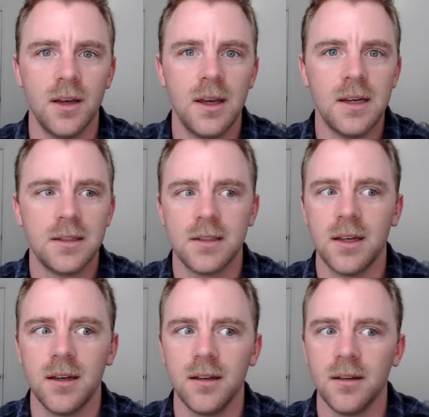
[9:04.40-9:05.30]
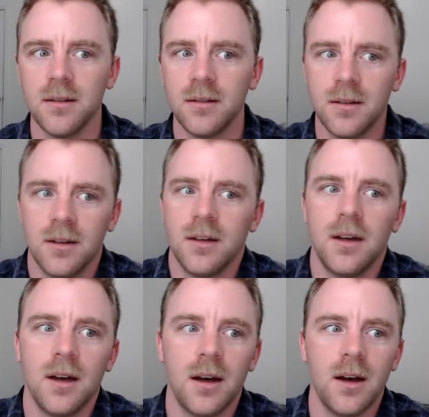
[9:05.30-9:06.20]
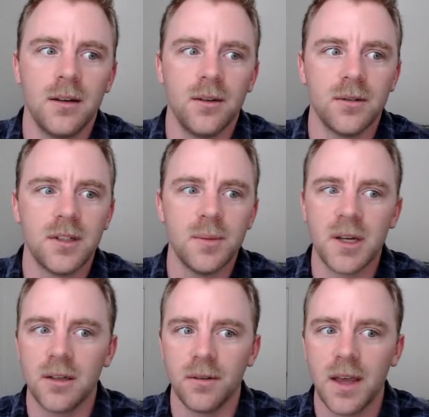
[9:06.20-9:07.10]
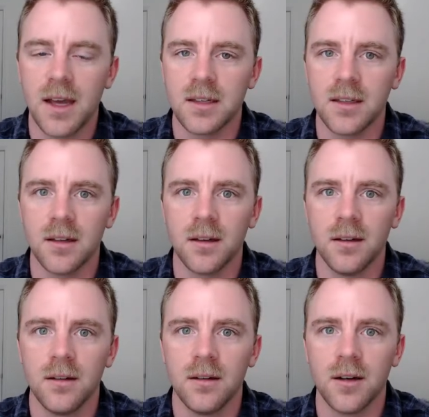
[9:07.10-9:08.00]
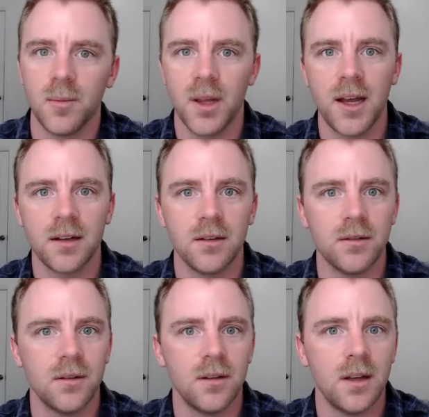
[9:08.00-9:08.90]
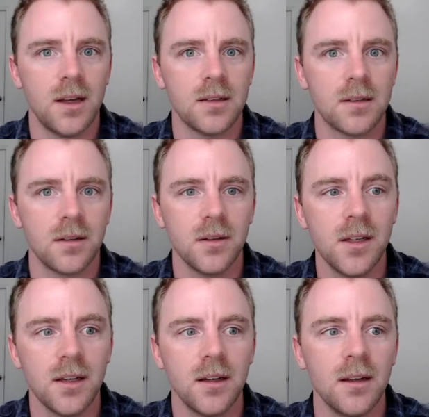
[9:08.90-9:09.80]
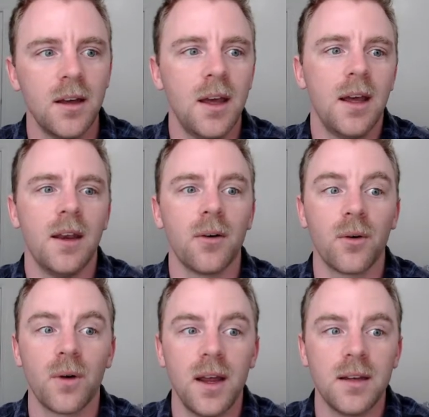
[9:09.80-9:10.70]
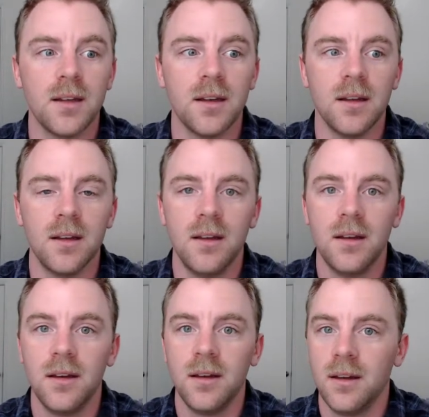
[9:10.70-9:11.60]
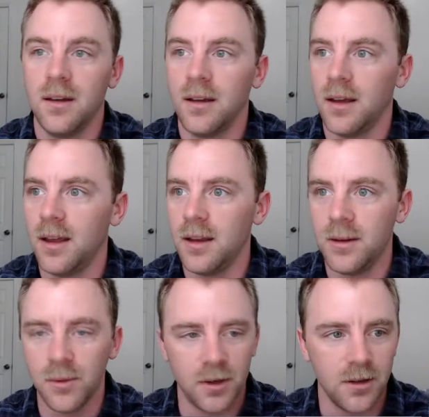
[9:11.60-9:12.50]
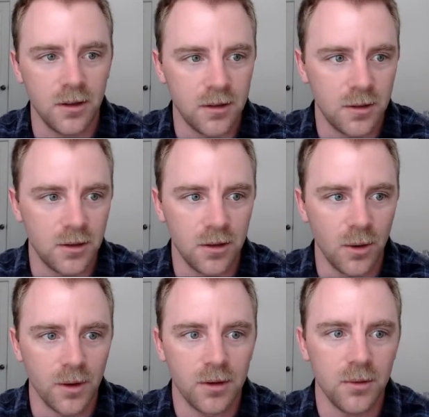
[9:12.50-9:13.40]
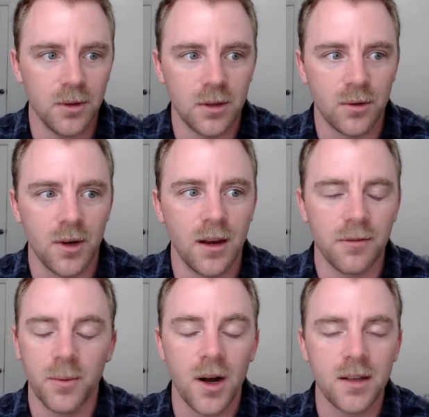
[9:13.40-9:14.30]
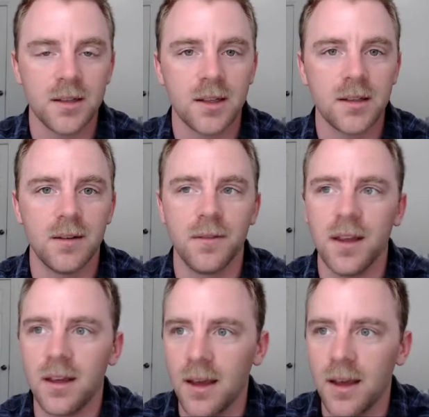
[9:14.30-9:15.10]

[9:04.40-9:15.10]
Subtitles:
say, I don't see myself casting a black dude as the lead. Now, granted, anyone that's going through this creative process, if they